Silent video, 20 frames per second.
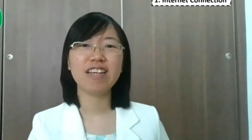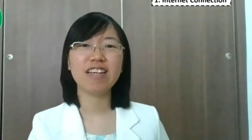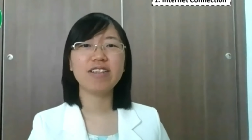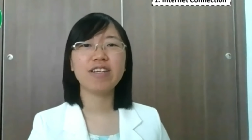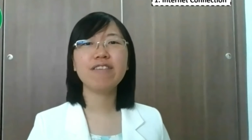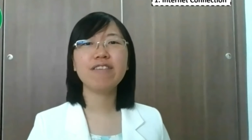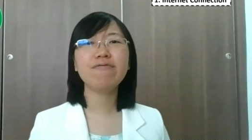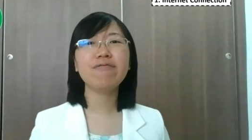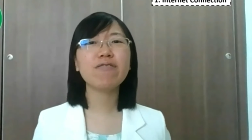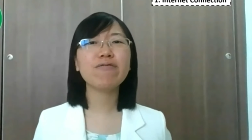
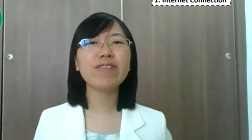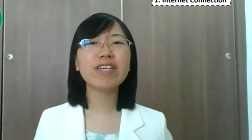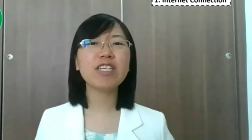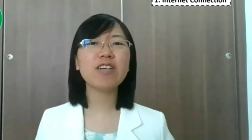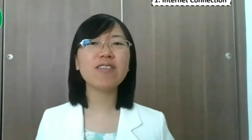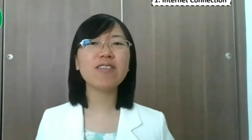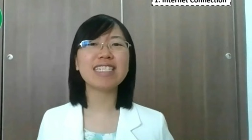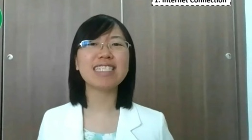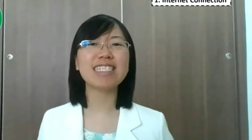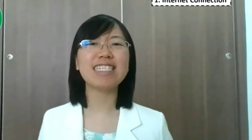If your
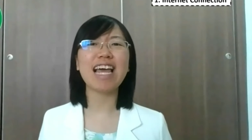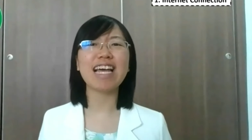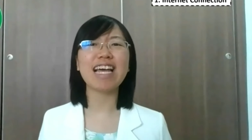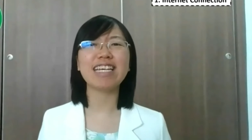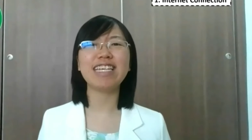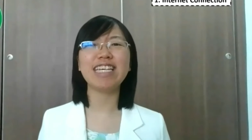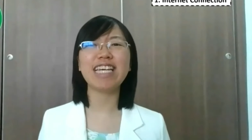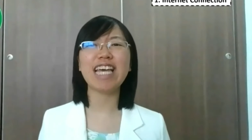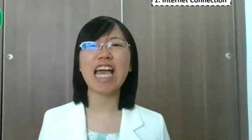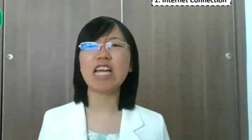video is
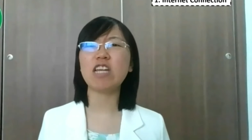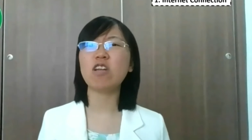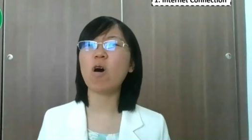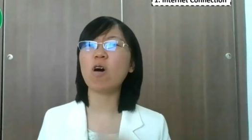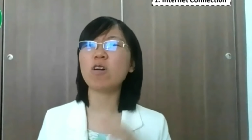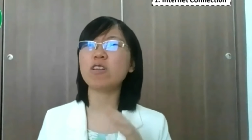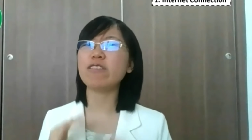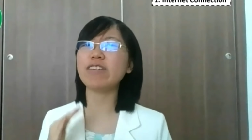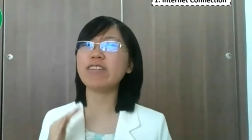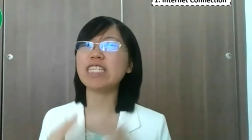laggy and
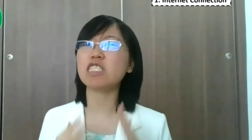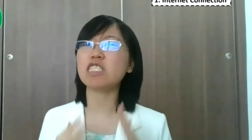audio is